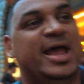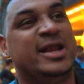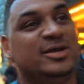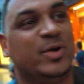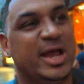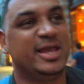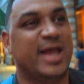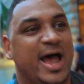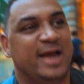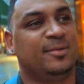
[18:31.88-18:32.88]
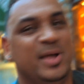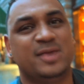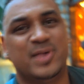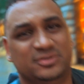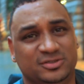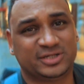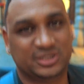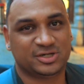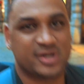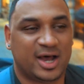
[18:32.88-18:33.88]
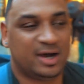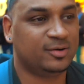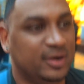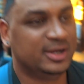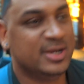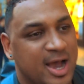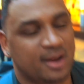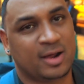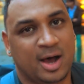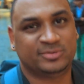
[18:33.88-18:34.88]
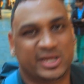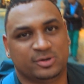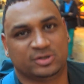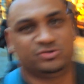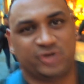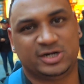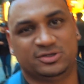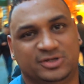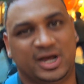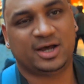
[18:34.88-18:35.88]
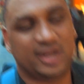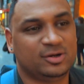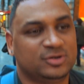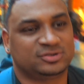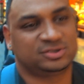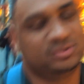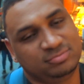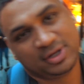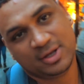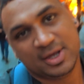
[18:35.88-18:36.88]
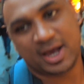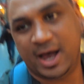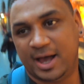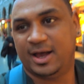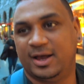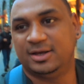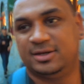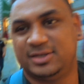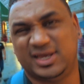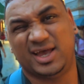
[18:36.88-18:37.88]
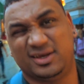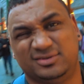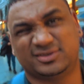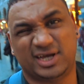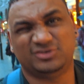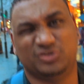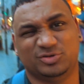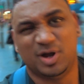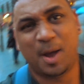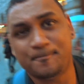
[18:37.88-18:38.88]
Anyway, and I'm heading back to the station now, and I'm going to update you on the trainers and how that looks. Yeah, catch you soon.